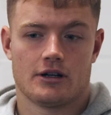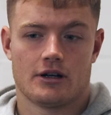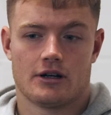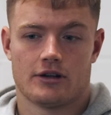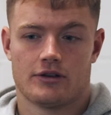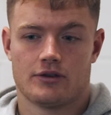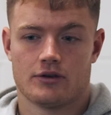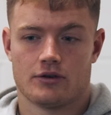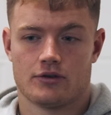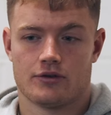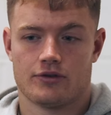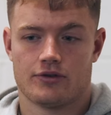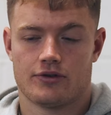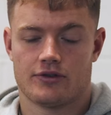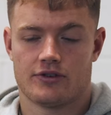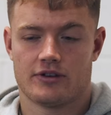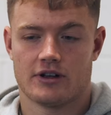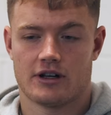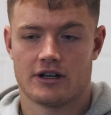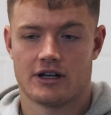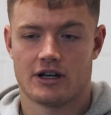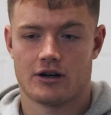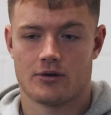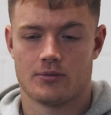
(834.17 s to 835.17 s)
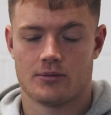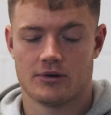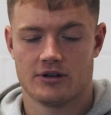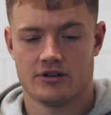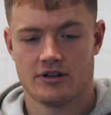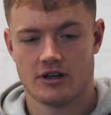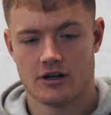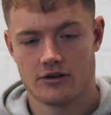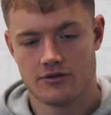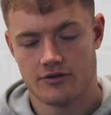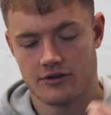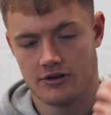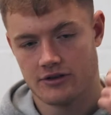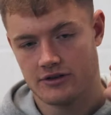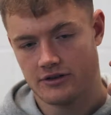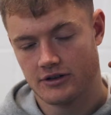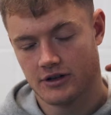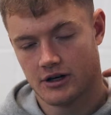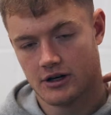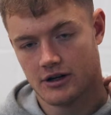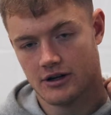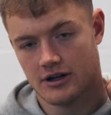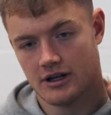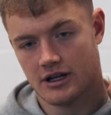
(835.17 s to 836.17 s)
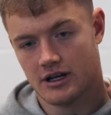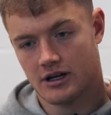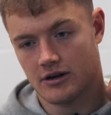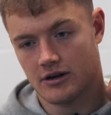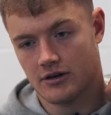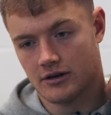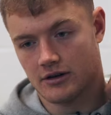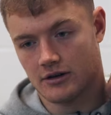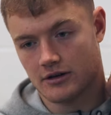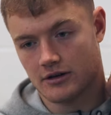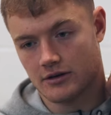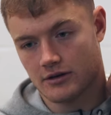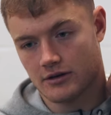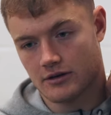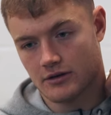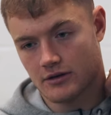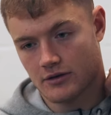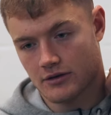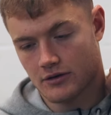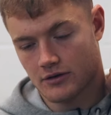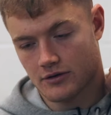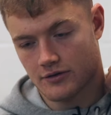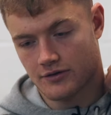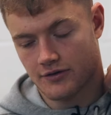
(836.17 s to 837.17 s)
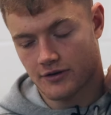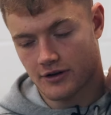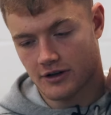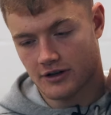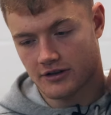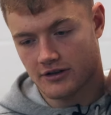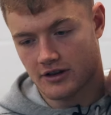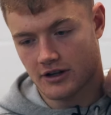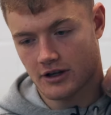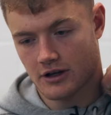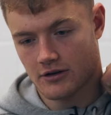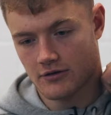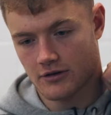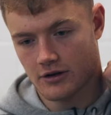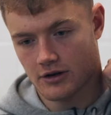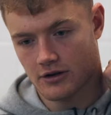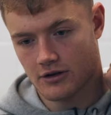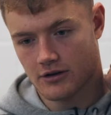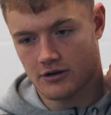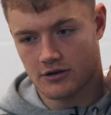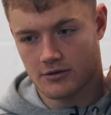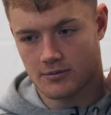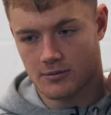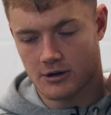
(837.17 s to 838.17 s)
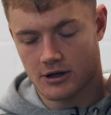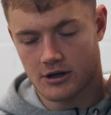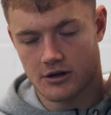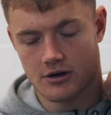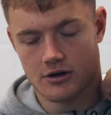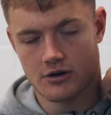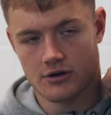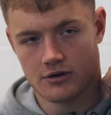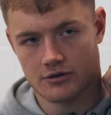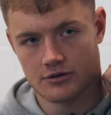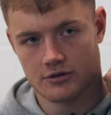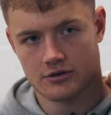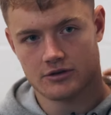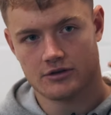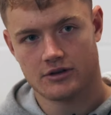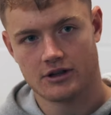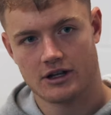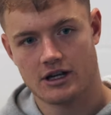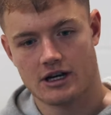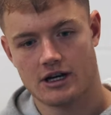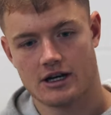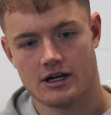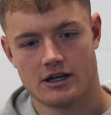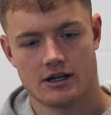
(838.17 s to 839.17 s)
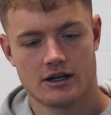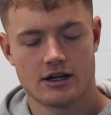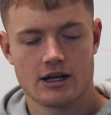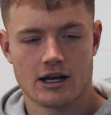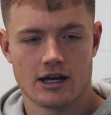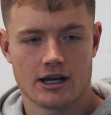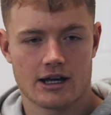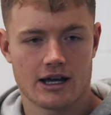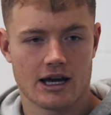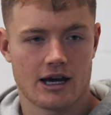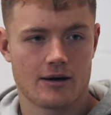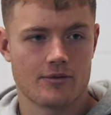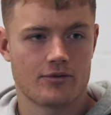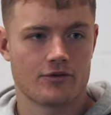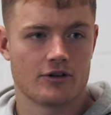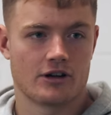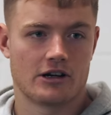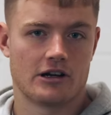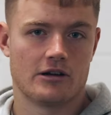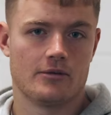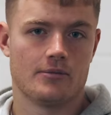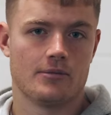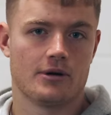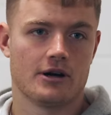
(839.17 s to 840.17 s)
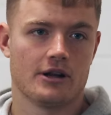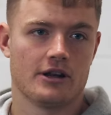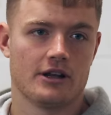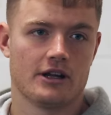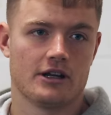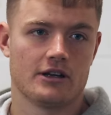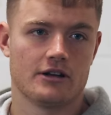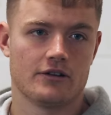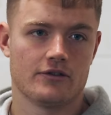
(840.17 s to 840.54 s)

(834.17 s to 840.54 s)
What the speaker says: I sort of sat down with myself at the start of the year, and sort of first thing I wrote is my goals was to get a cap for England by the end